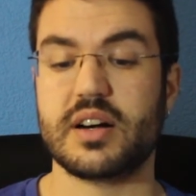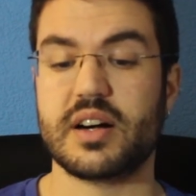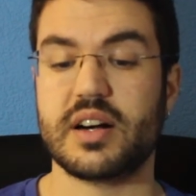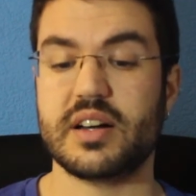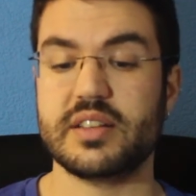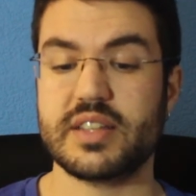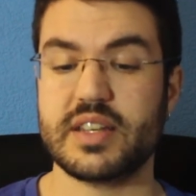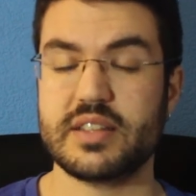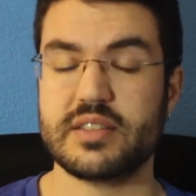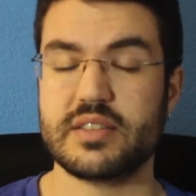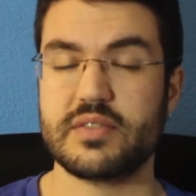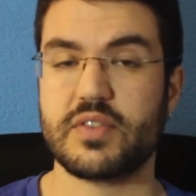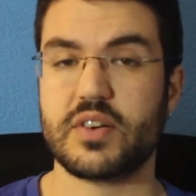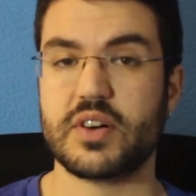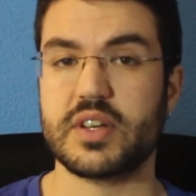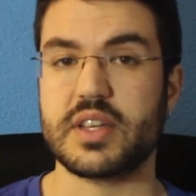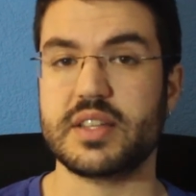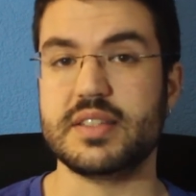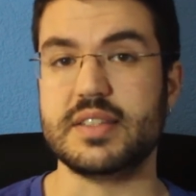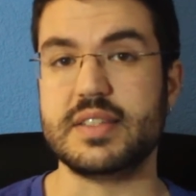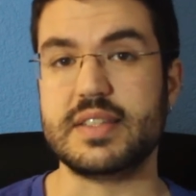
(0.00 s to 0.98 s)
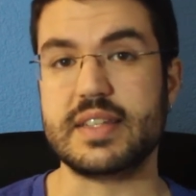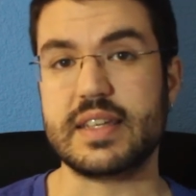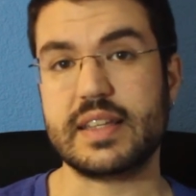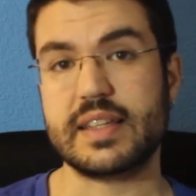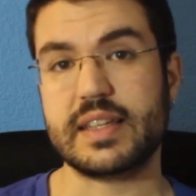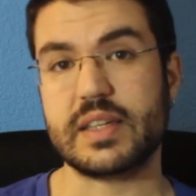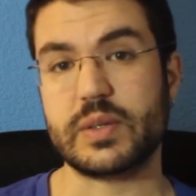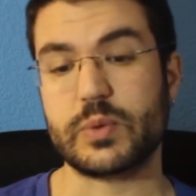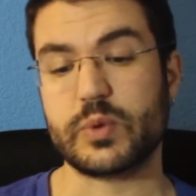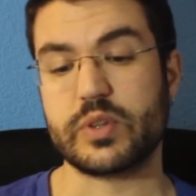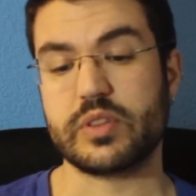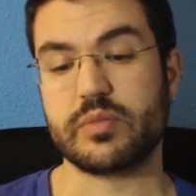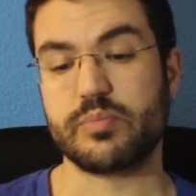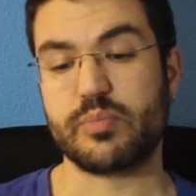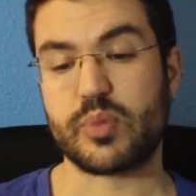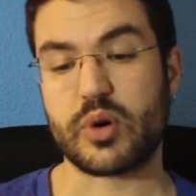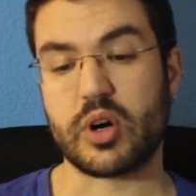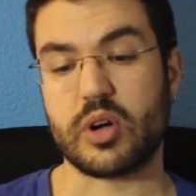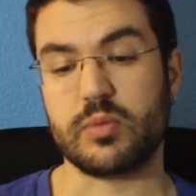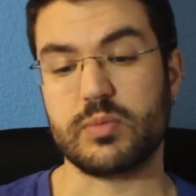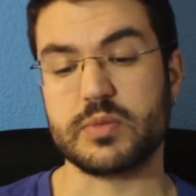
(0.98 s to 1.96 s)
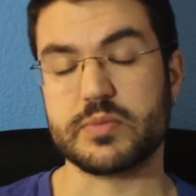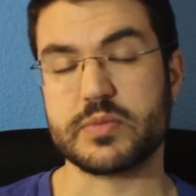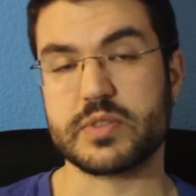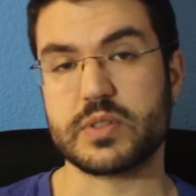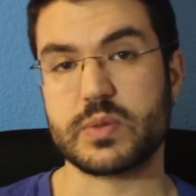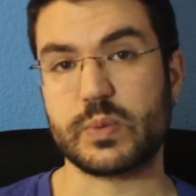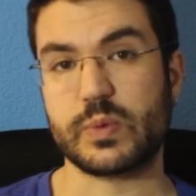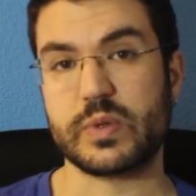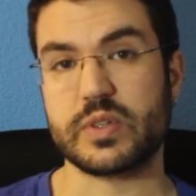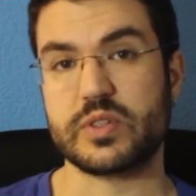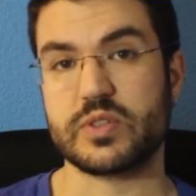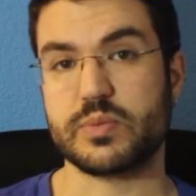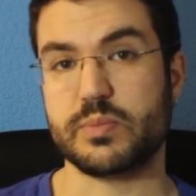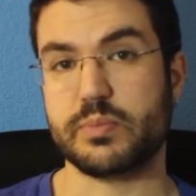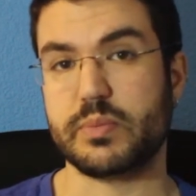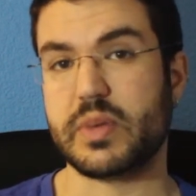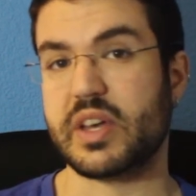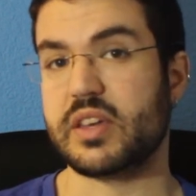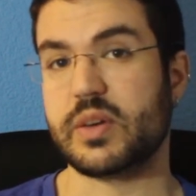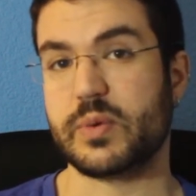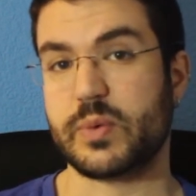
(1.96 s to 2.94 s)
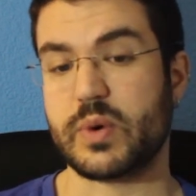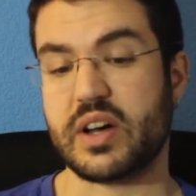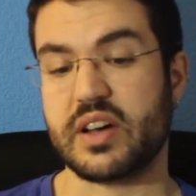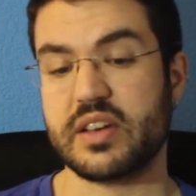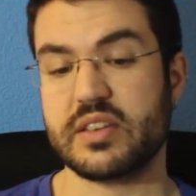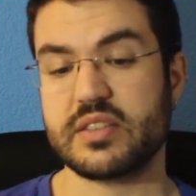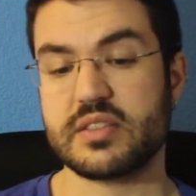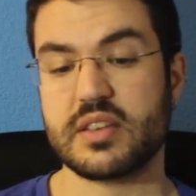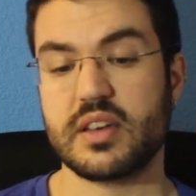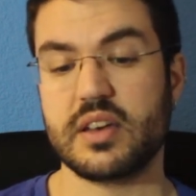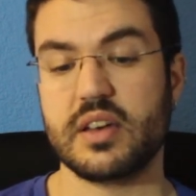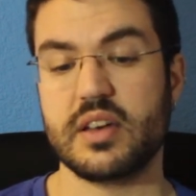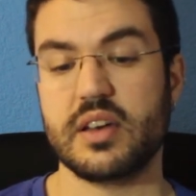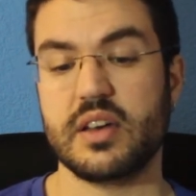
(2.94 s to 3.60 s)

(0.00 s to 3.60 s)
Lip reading: identify and dealing with problems which may arise,